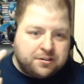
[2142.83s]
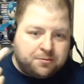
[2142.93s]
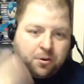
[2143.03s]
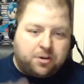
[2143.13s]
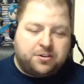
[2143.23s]

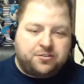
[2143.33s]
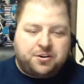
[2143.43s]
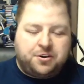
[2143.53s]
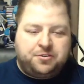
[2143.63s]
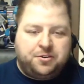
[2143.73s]
walkers
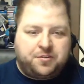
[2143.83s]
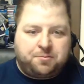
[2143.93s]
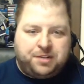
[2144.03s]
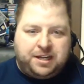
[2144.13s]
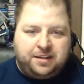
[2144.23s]
go to 2
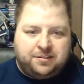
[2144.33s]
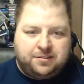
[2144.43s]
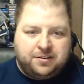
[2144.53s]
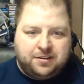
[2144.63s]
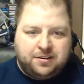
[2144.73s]
different planets.